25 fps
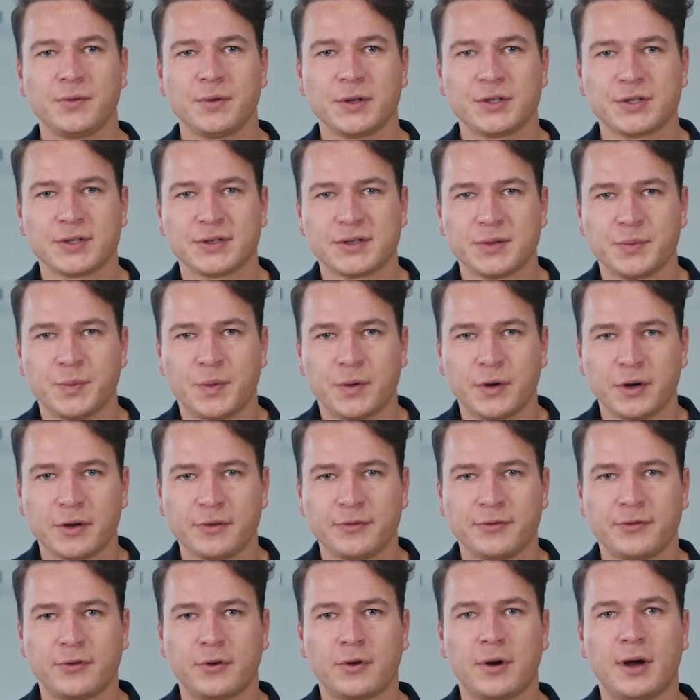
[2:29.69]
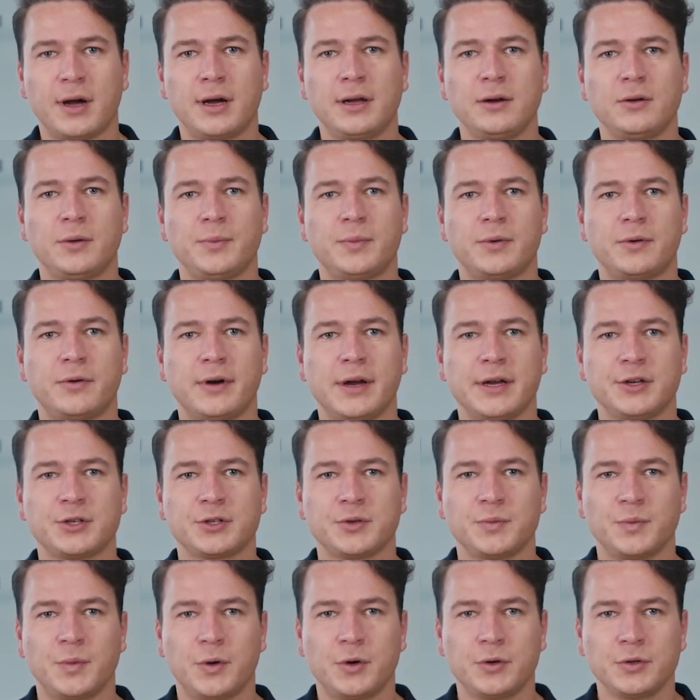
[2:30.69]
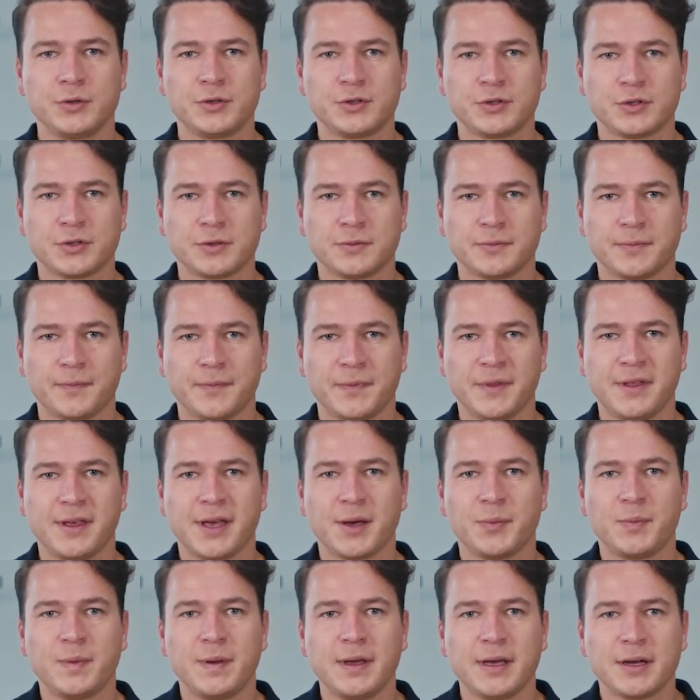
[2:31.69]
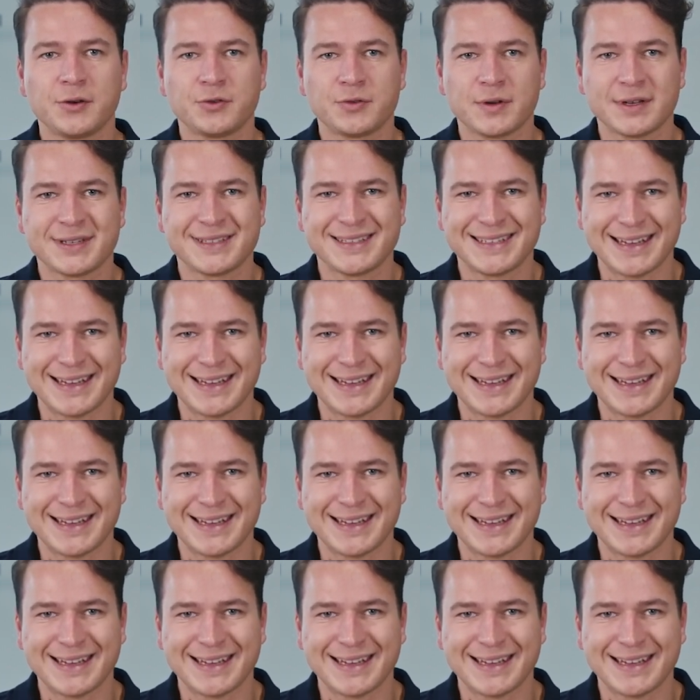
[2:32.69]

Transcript: which is important for all operation modes, the IP address